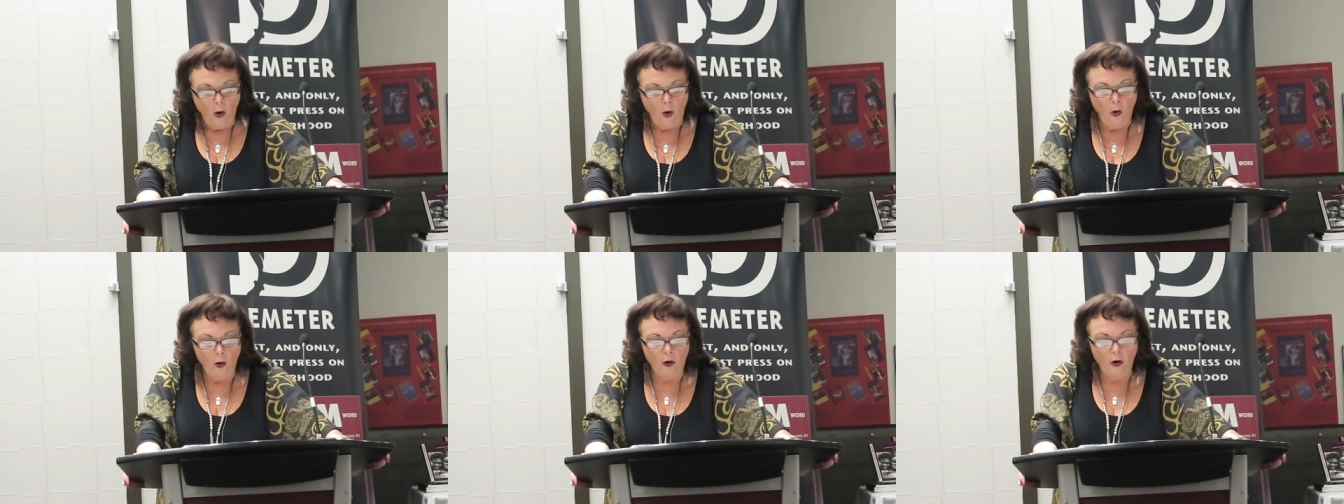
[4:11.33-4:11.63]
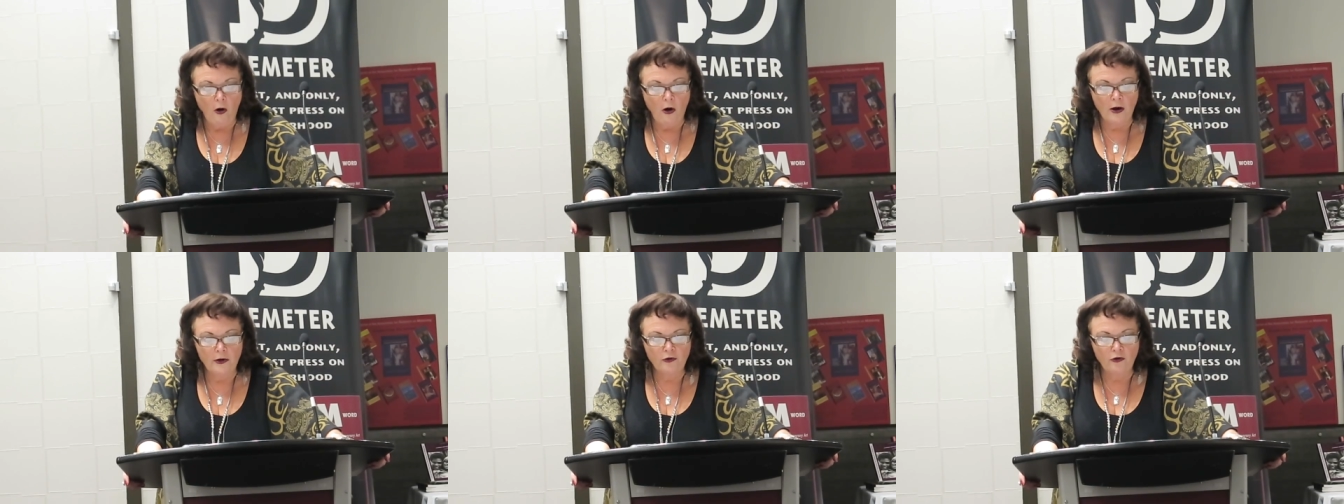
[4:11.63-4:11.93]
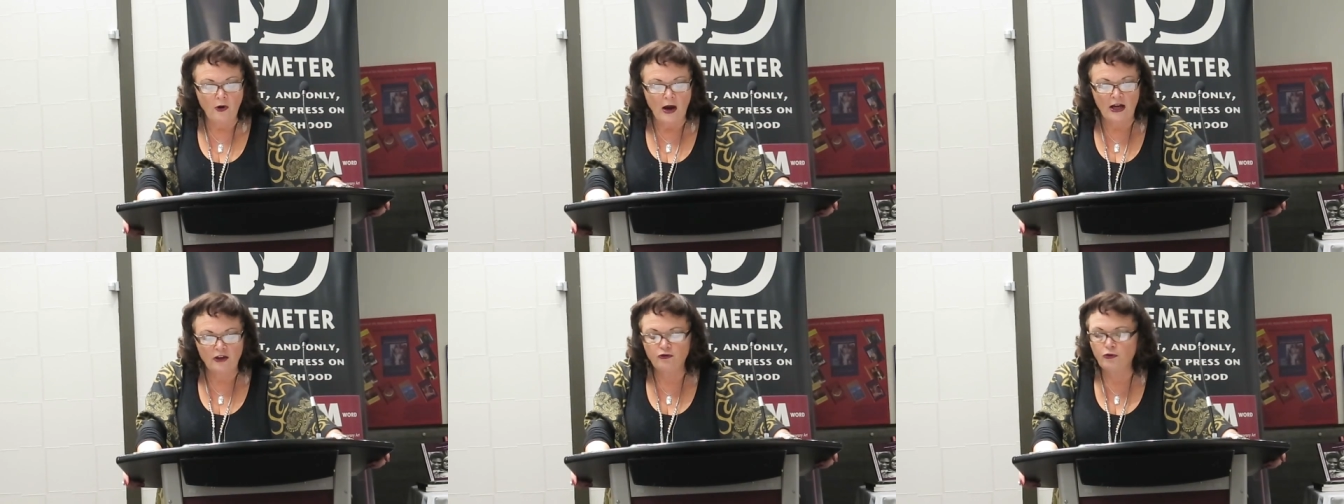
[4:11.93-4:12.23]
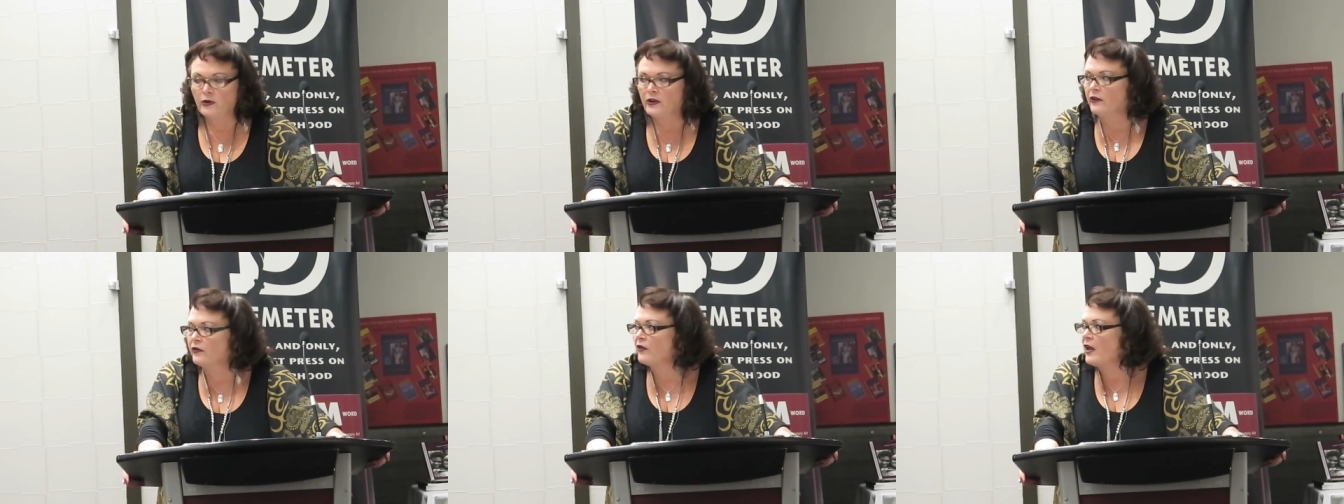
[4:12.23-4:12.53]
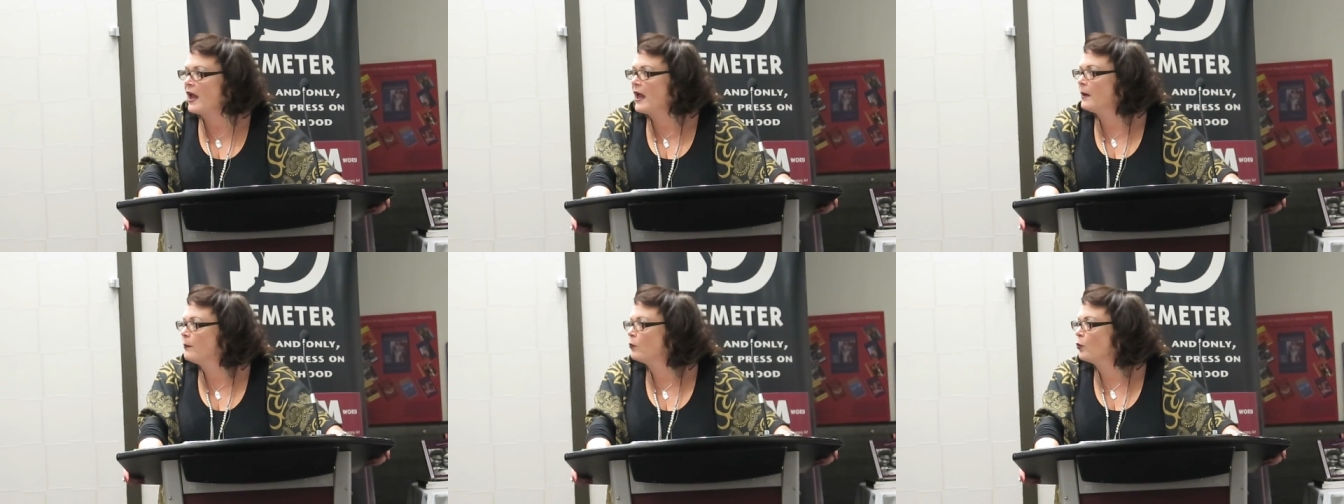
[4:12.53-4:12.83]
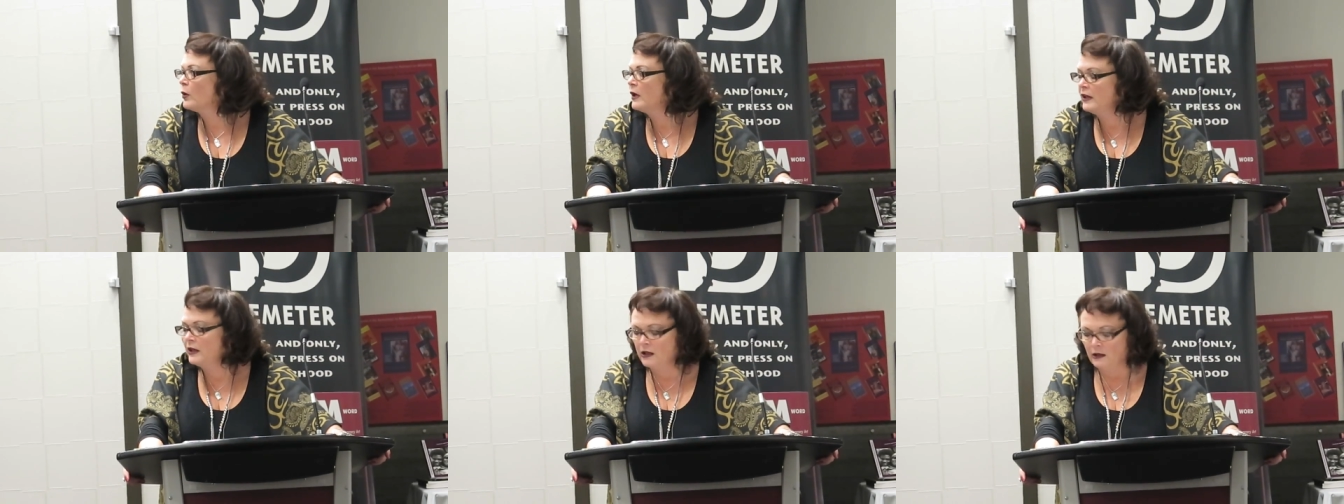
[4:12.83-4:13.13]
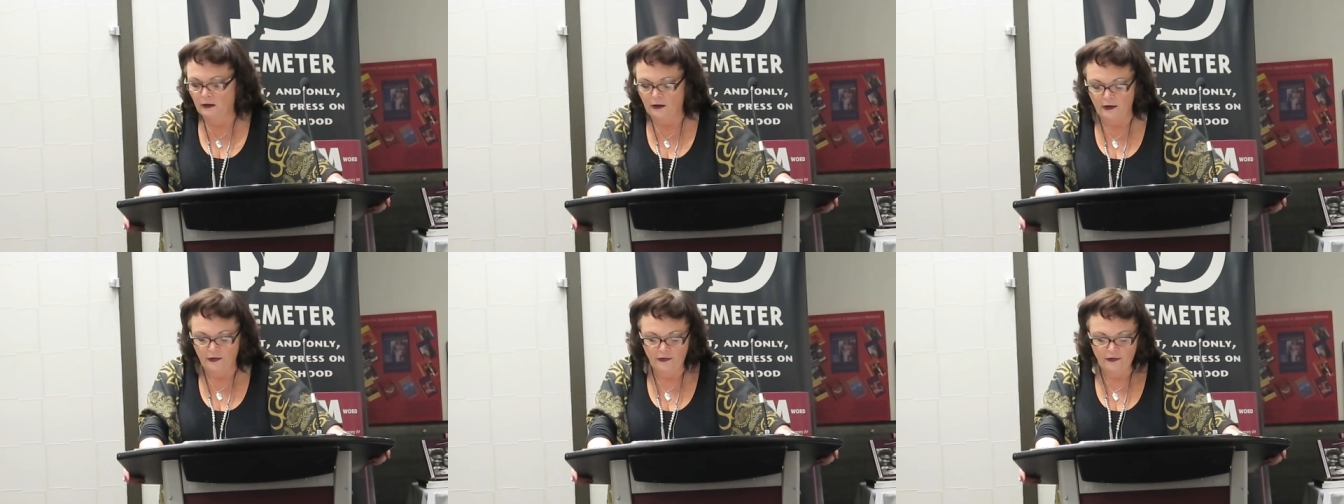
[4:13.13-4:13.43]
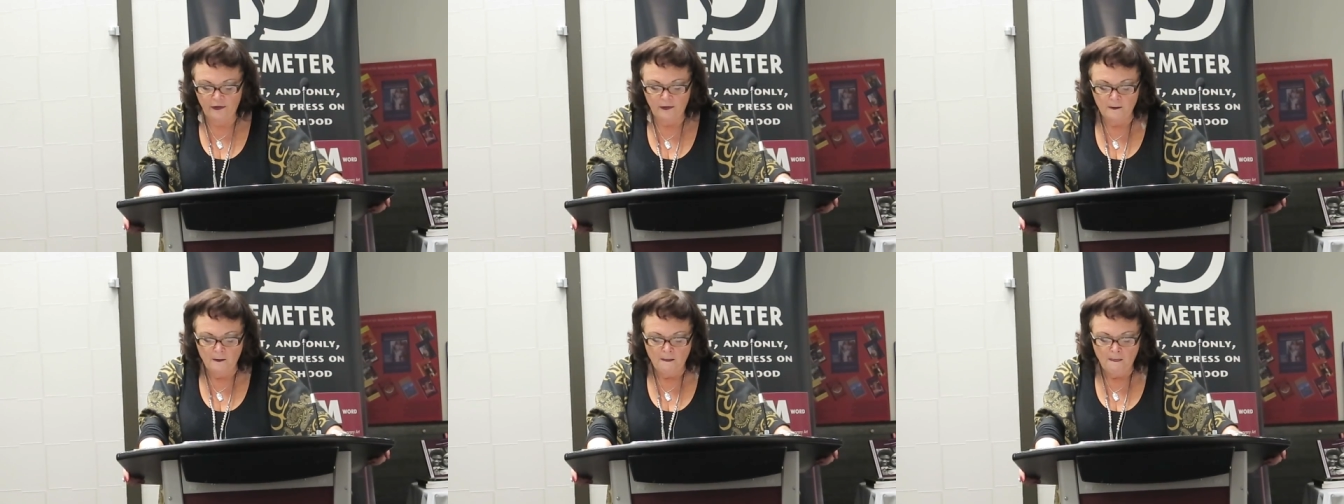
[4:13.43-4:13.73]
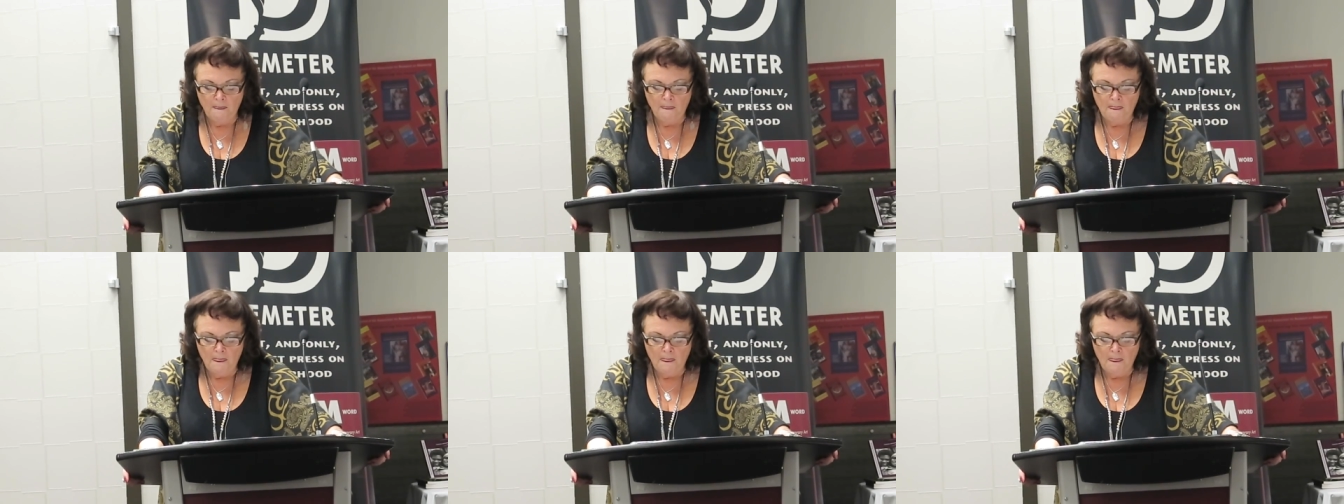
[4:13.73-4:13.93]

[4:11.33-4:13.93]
or on graduate exam reading lists?